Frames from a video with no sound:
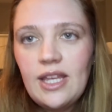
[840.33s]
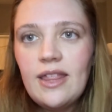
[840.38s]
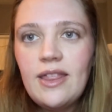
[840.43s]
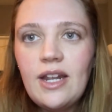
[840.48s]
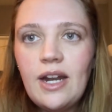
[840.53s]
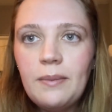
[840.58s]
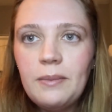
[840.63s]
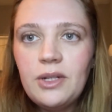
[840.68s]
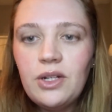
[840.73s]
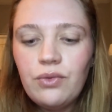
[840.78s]
and then
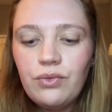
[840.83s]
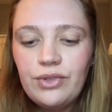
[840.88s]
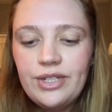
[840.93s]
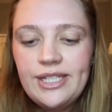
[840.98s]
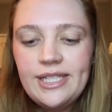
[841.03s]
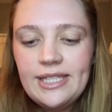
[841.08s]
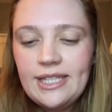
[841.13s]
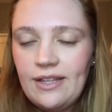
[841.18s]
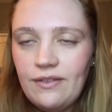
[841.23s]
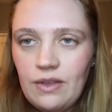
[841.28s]
I'm gonna
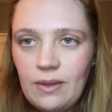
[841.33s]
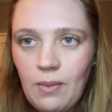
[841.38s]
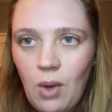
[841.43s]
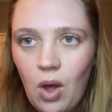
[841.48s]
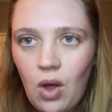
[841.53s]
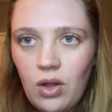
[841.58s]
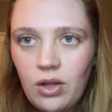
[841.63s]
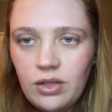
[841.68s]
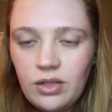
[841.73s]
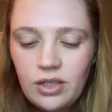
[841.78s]
re-sleeve them
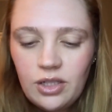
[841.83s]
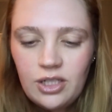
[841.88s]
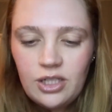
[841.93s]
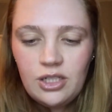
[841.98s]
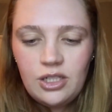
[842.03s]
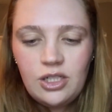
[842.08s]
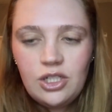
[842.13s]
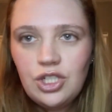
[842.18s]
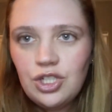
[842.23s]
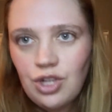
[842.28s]
all,
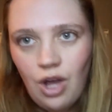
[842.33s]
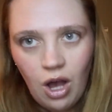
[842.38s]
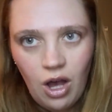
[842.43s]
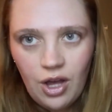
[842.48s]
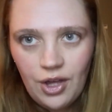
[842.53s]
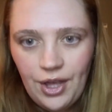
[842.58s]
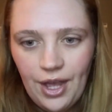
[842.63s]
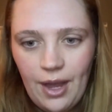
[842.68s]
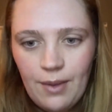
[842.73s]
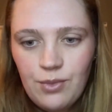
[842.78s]
not
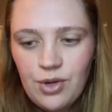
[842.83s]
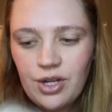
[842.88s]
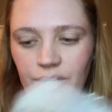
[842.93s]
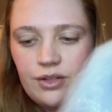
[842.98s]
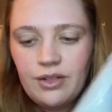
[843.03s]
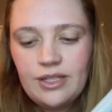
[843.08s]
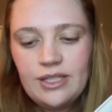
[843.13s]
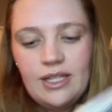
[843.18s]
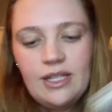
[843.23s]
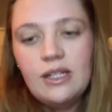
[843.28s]
on camera,
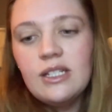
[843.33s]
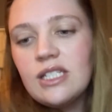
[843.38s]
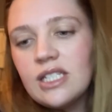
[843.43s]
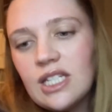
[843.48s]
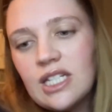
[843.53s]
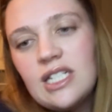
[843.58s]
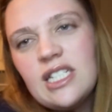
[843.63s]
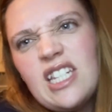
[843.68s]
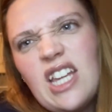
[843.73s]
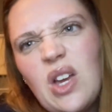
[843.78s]
because it's
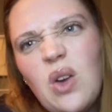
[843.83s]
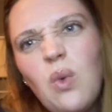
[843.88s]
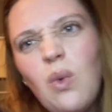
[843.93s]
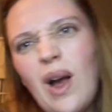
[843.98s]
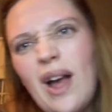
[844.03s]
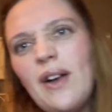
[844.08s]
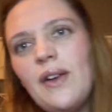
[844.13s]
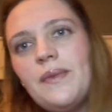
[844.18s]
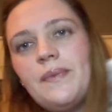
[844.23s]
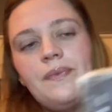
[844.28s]
gonna take a
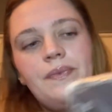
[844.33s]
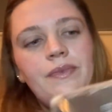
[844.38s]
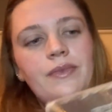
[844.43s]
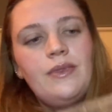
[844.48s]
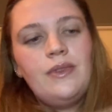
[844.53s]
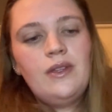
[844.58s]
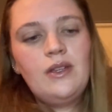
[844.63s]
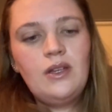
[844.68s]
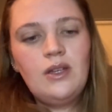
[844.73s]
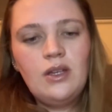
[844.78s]
while
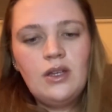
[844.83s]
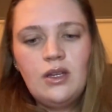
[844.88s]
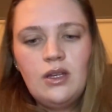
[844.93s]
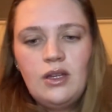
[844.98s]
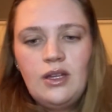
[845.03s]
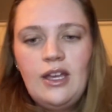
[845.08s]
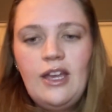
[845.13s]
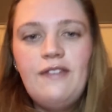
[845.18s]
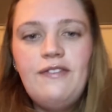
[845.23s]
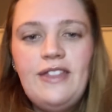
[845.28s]

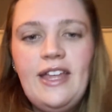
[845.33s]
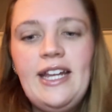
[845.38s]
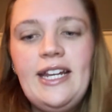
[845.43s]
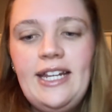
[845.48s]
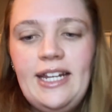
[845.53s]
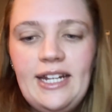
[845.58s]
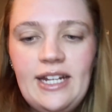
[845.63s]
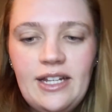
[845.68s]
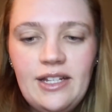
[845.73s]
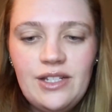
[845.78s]
if they
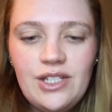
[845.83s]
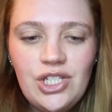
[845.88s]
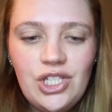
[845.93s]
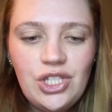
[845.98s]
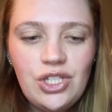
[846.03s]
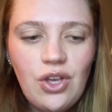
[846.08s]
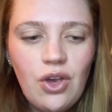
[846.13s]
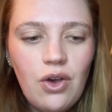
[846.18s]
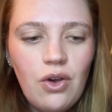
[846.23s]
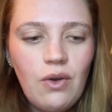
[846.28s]
need it.
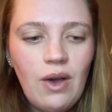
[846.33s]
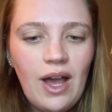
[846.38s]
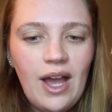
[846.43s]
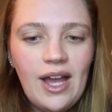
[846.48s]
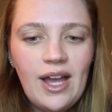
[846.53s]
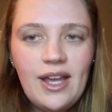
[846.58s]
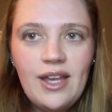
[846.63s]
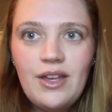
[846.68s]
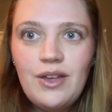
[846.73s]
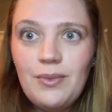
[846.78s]
So
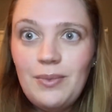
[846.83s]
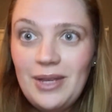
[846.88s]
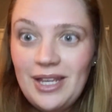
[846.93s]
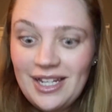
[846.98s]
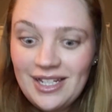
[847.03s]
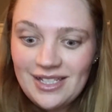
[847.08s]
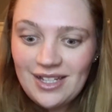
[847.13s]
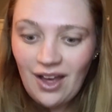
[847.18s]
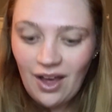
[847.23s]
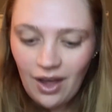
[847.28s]
I
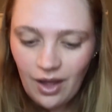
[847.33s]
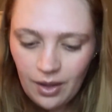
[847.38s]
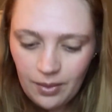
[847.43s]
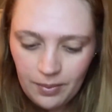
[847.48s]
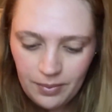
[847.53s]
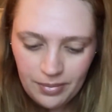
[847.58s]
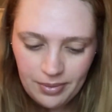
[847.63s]
picked up